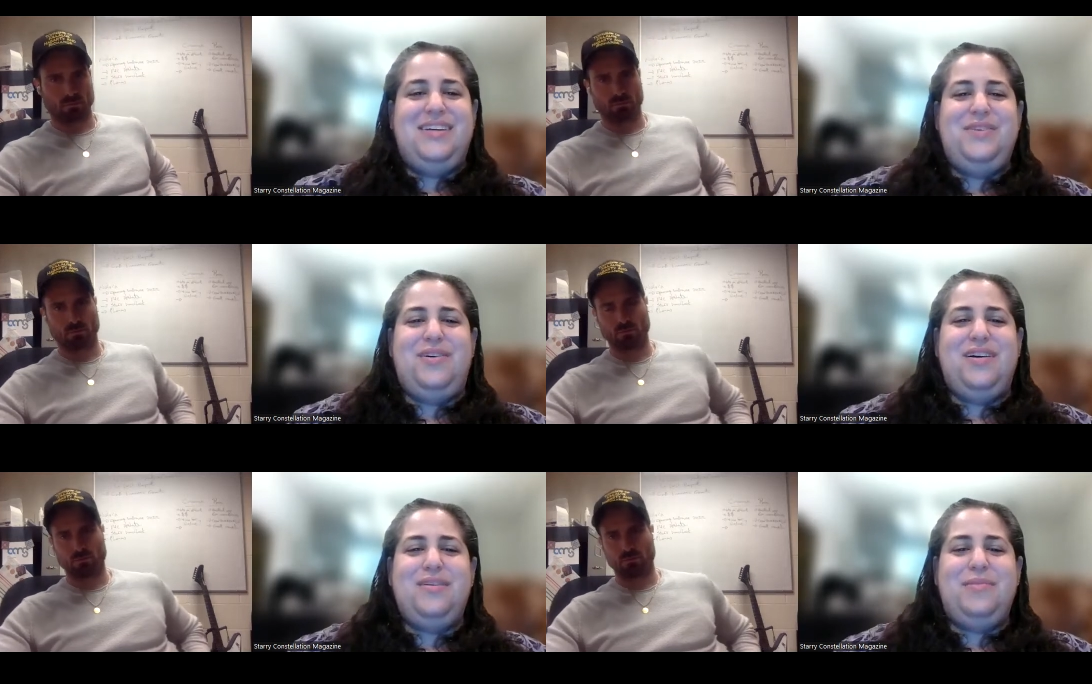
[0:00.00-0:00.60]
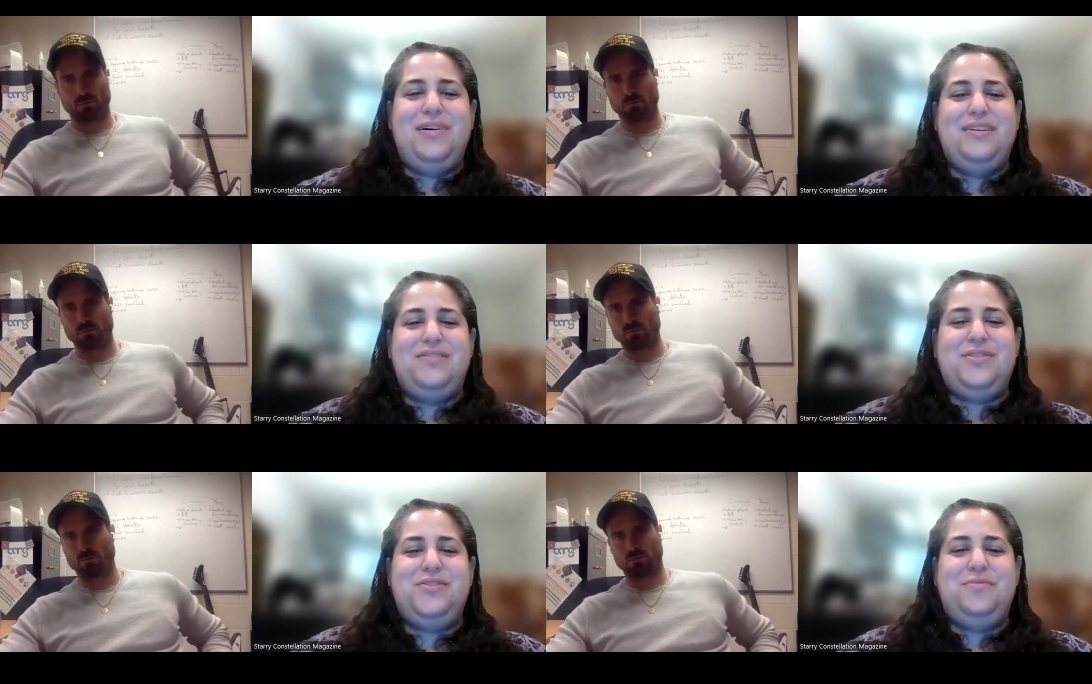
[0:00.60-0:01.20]
Speaker 1: You are a part of
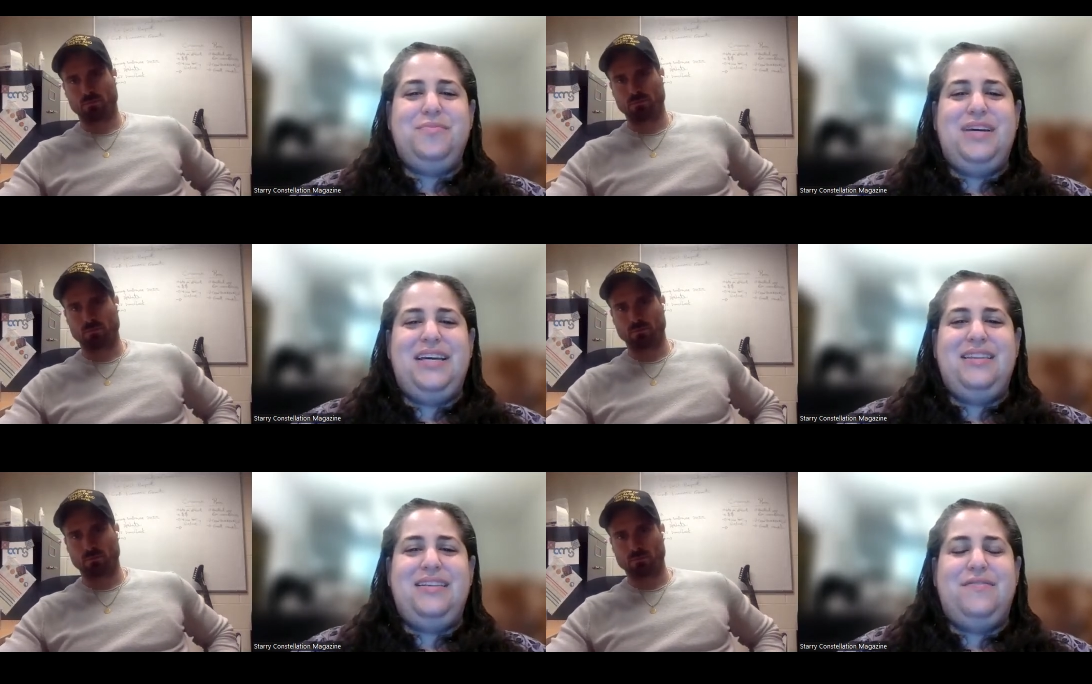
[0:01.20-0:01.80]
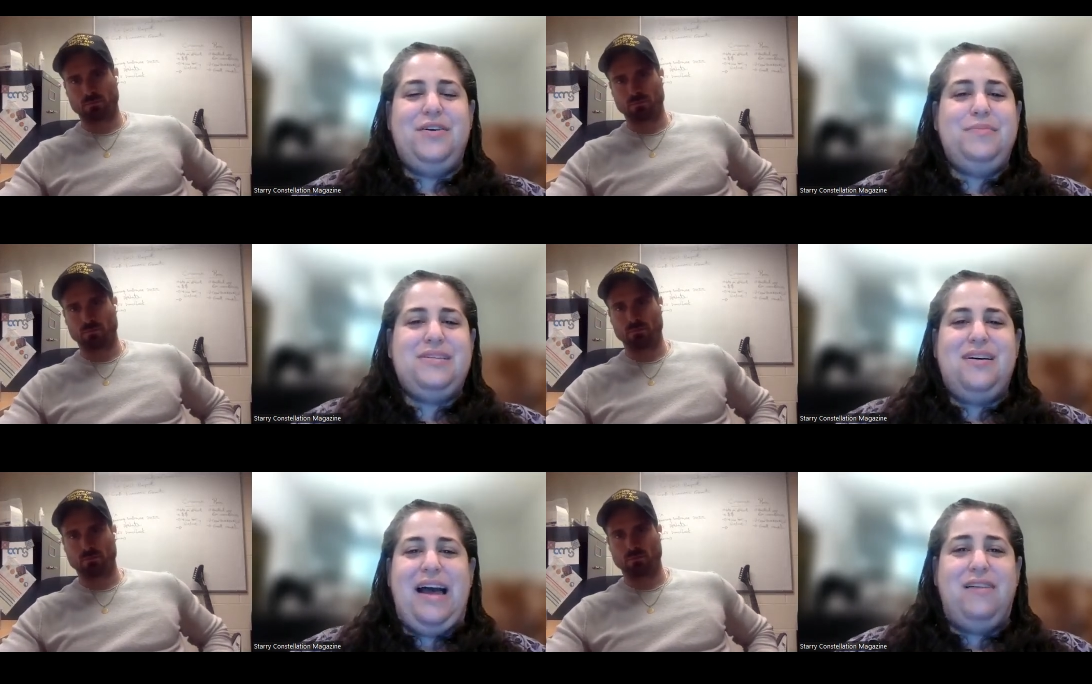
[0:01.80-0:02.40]
social media and the
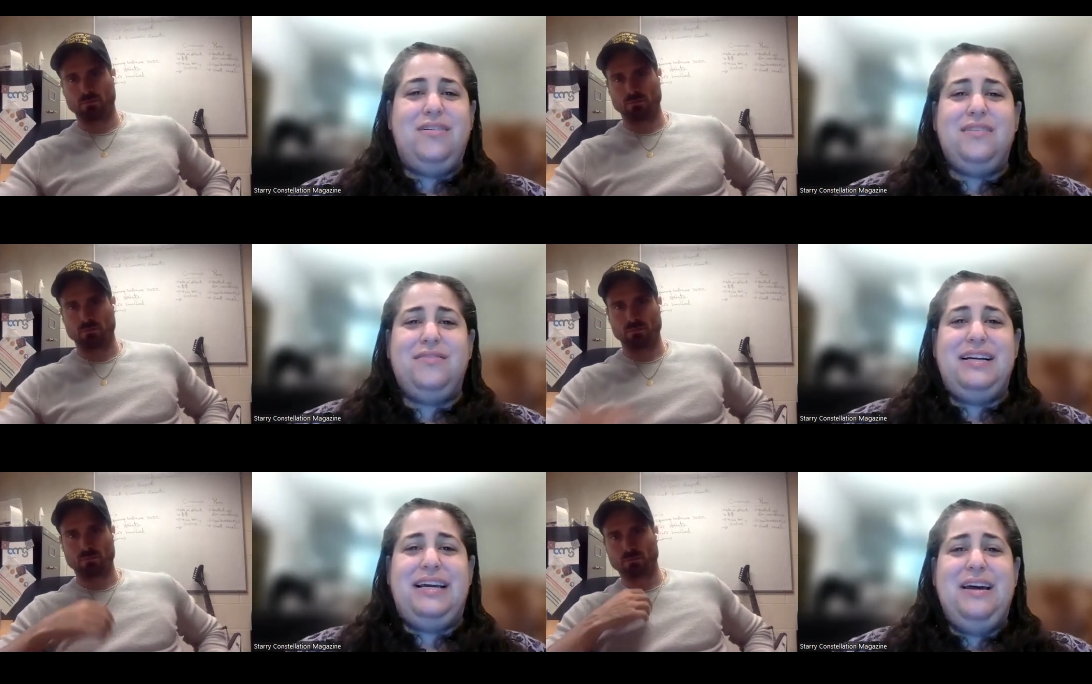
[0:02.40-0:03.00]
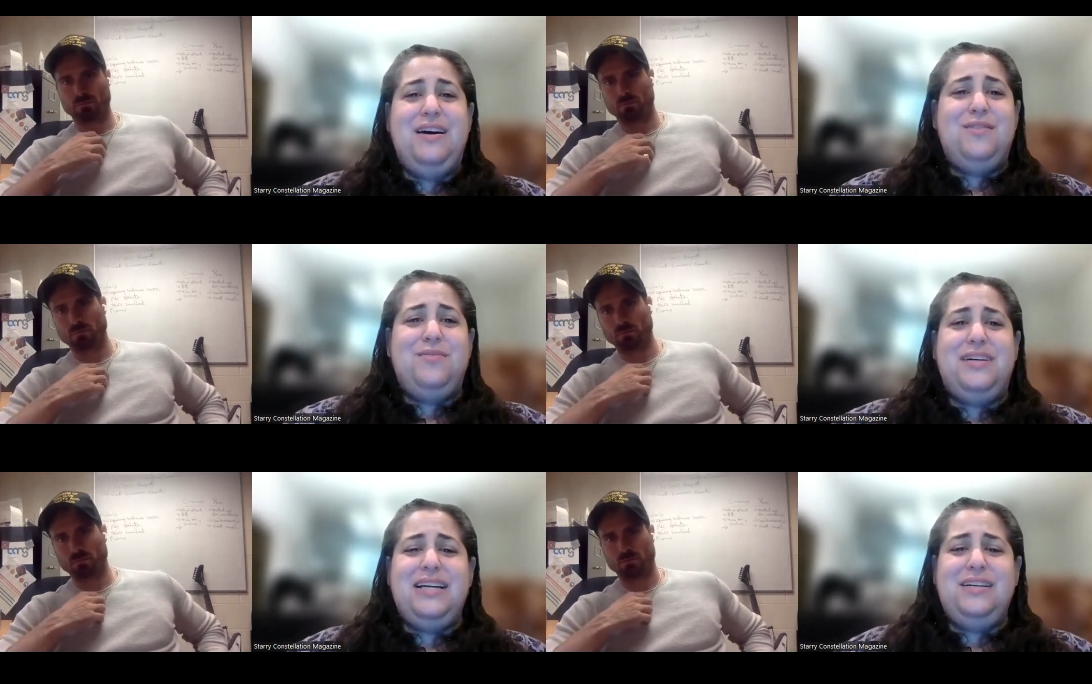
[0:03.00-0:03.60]
film's out already.
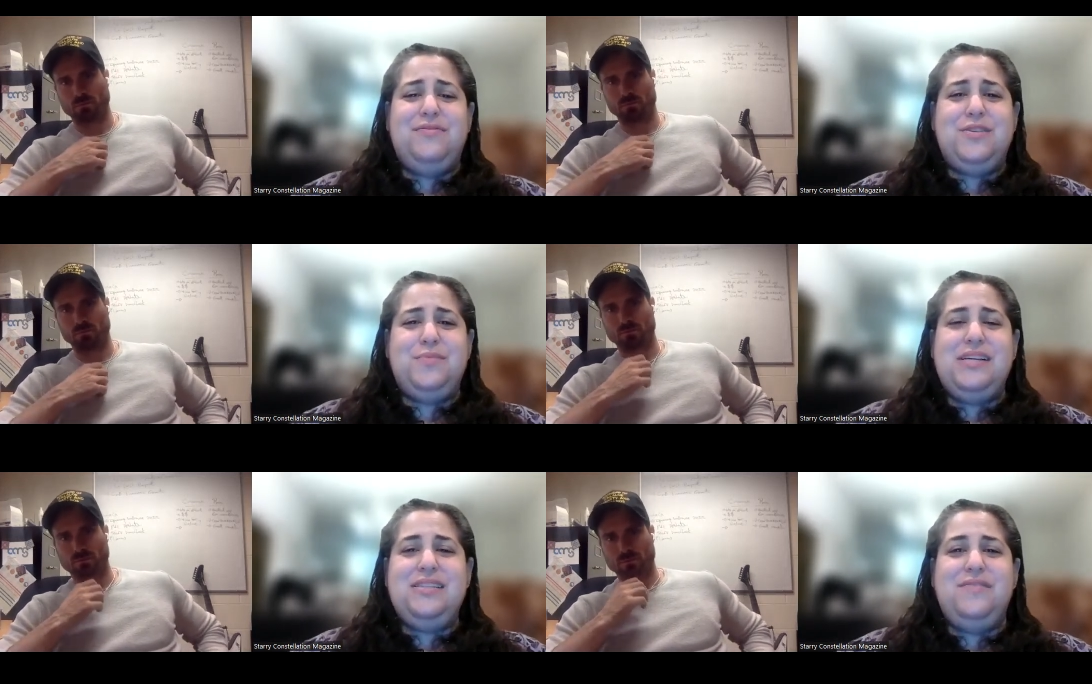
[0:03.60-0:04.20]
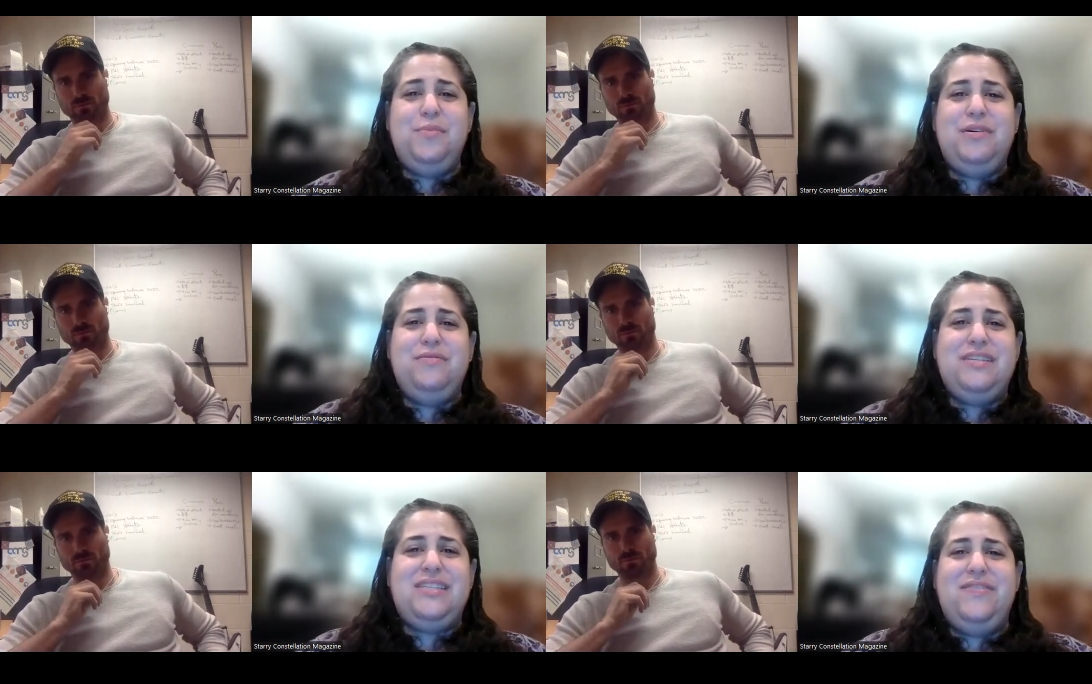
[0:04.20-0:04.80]
What kind of response have you been
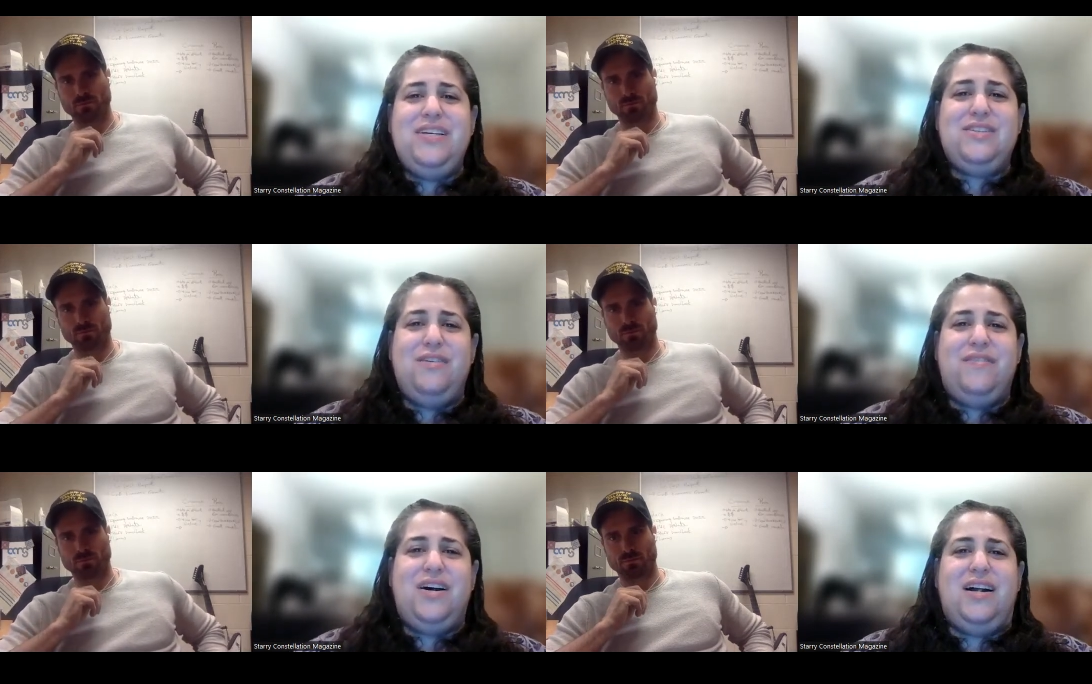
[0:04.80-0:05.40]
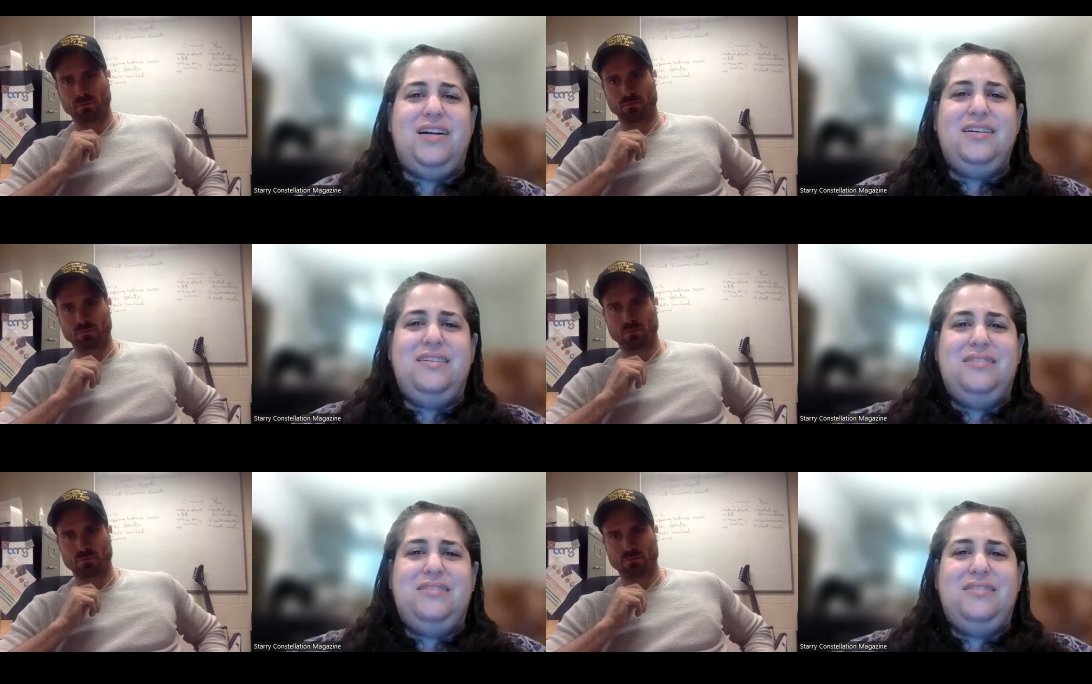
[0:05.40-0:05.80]
receiving so far?